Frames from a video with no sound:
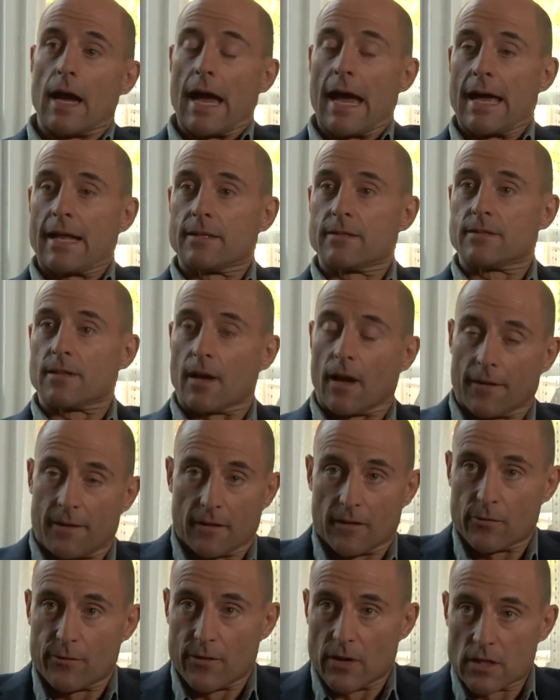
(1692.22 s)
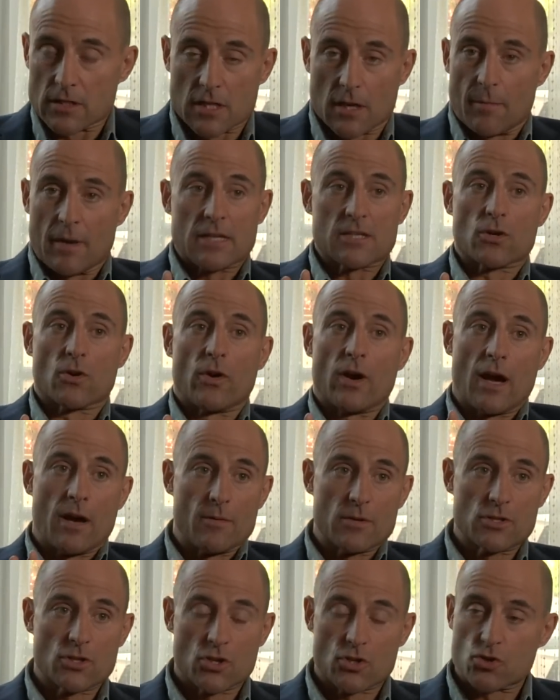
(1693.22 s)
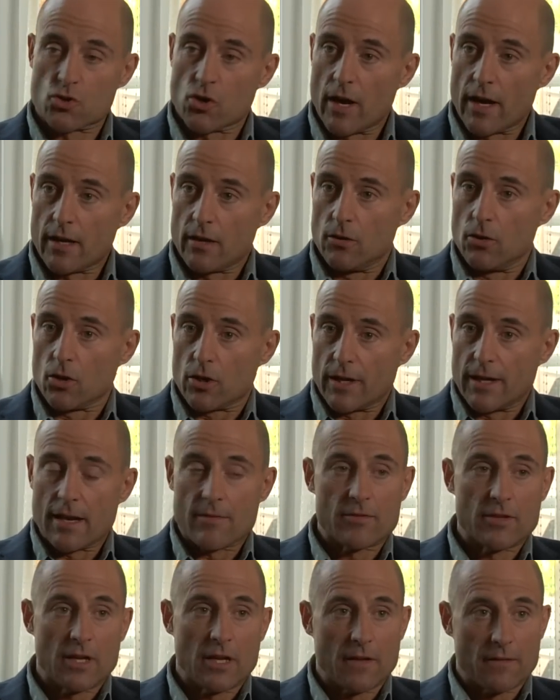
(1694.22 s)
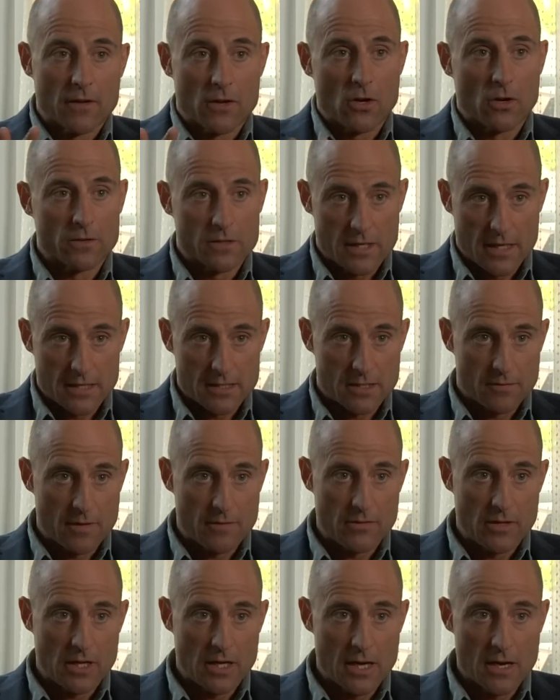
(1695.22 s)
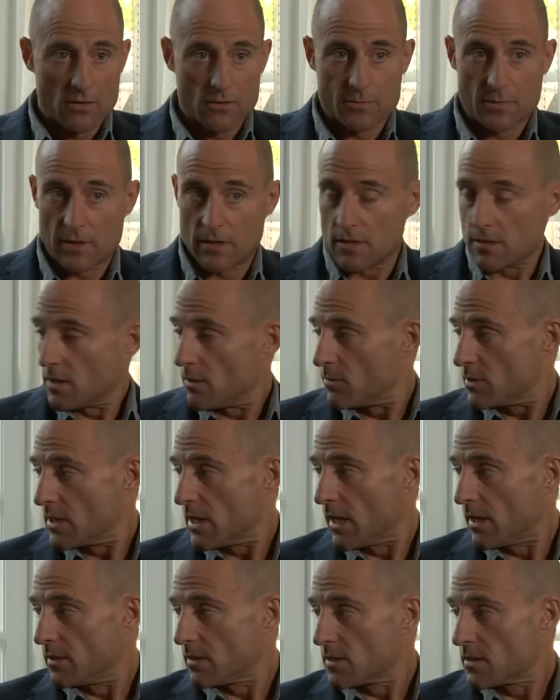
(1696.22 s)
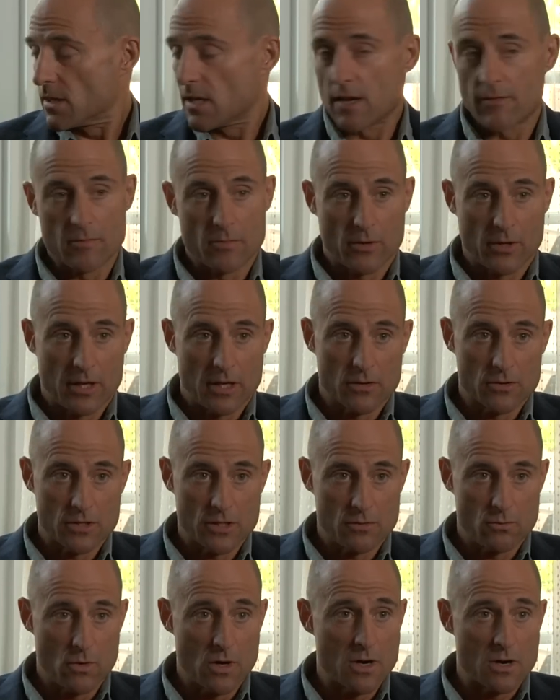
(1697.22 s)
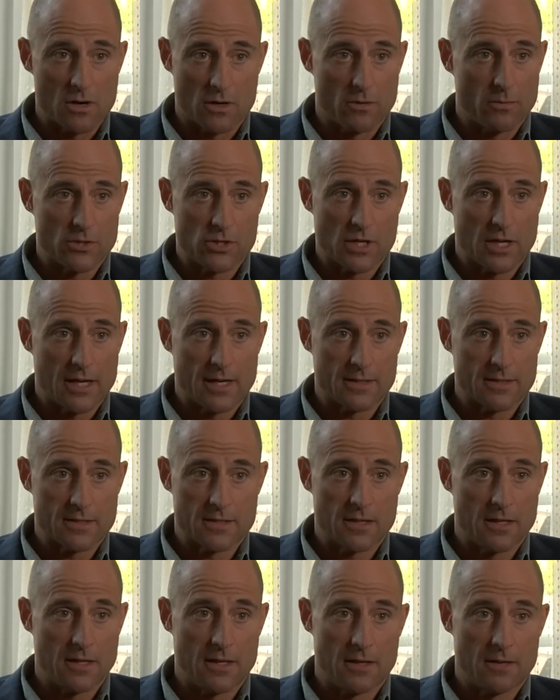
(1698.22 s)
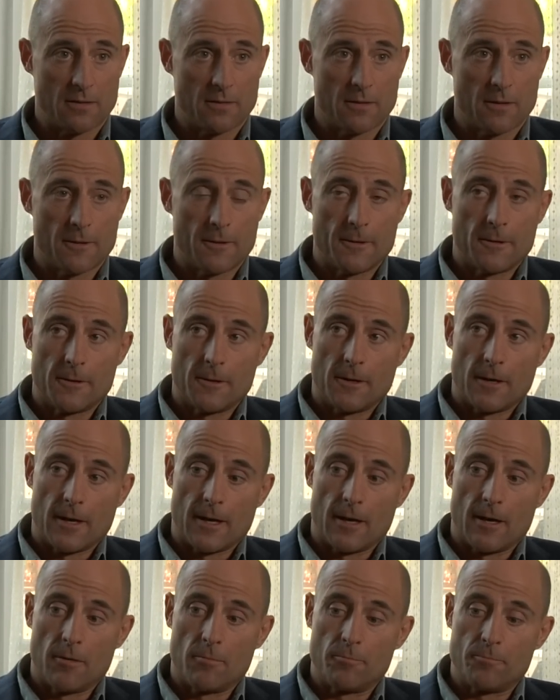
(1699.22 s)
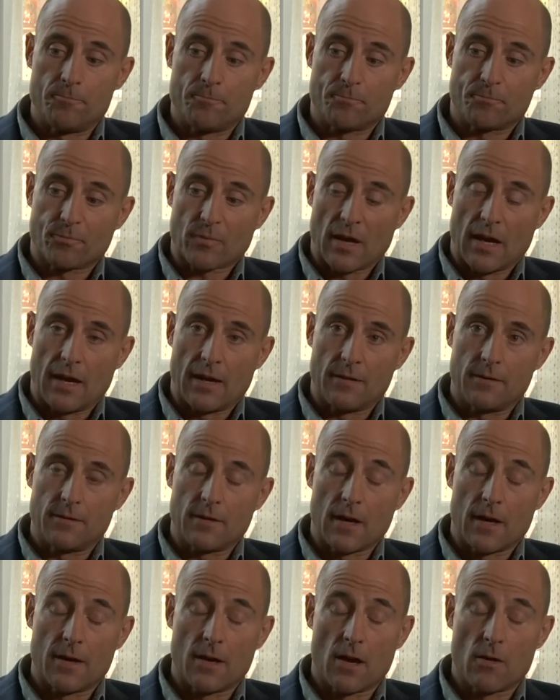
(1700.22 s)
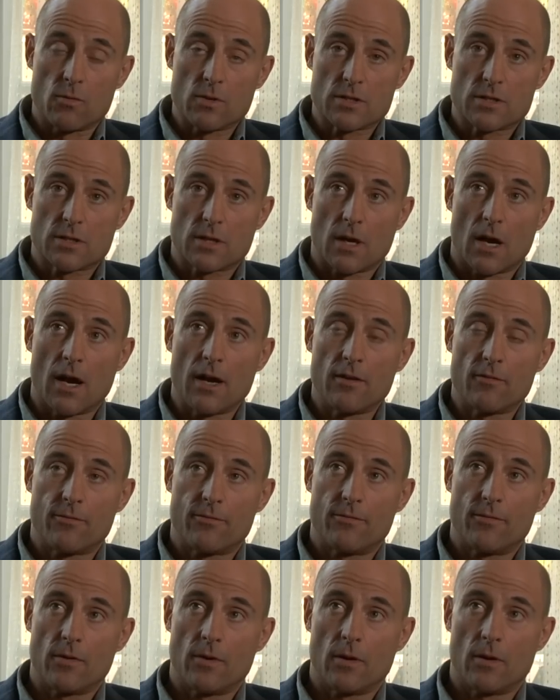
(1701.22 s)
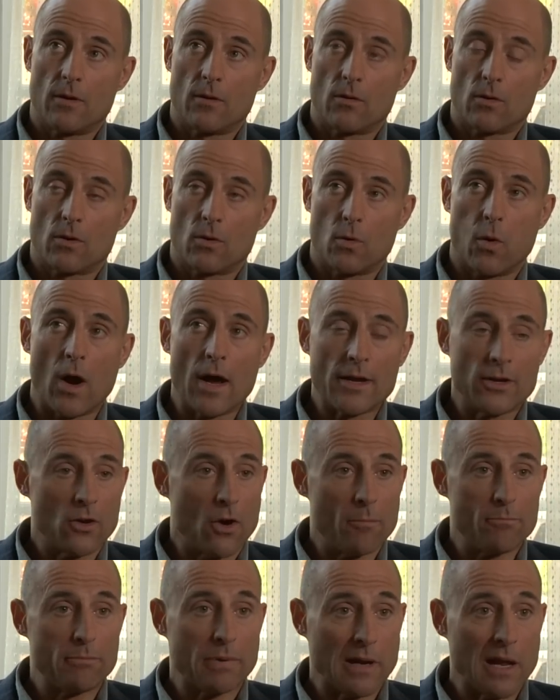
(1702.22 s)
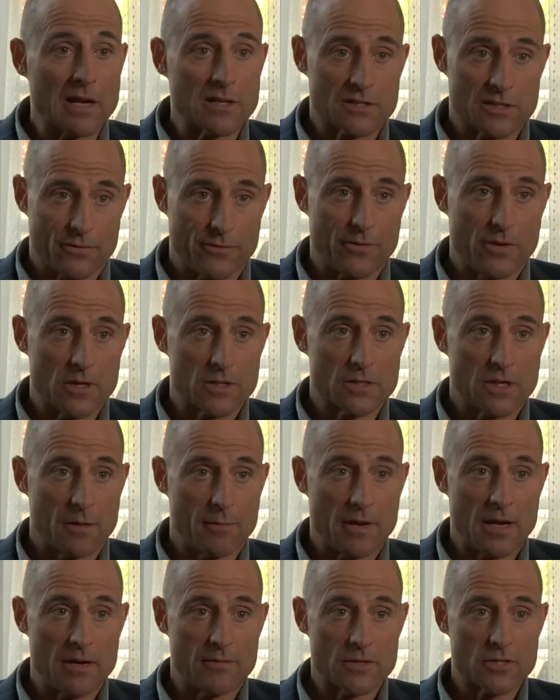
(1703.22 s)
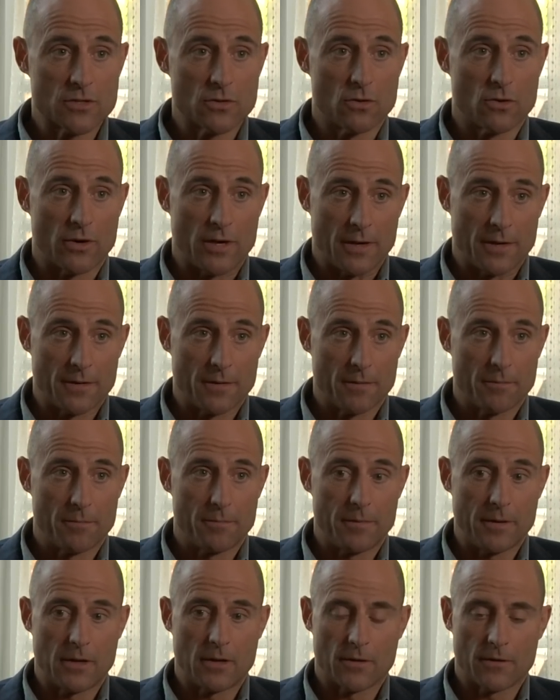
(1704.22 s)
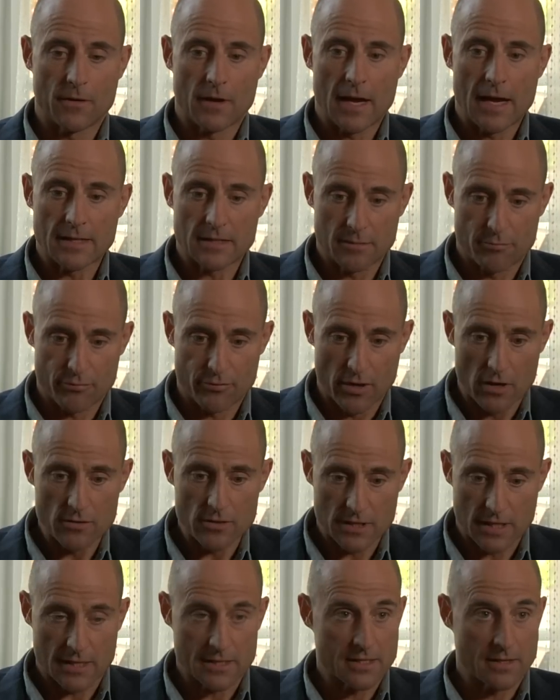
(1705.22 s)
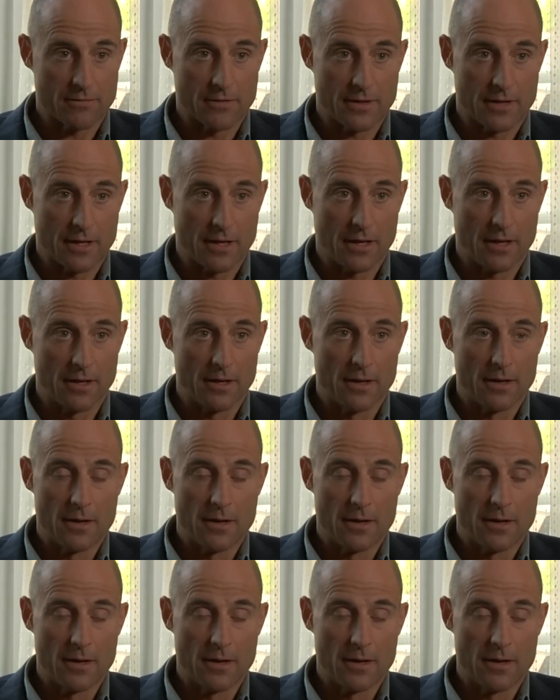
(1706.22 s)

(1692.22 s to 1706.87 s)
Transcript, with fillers: And I think the first time I saw it, I was just trying to look at everything in the context of everything else because I was getting to see everybody else's work, which I hadn't seen. Mm-hmm. Um, and, and I was kind of quite nonplussed the first time I ever saw it because I had to process everything.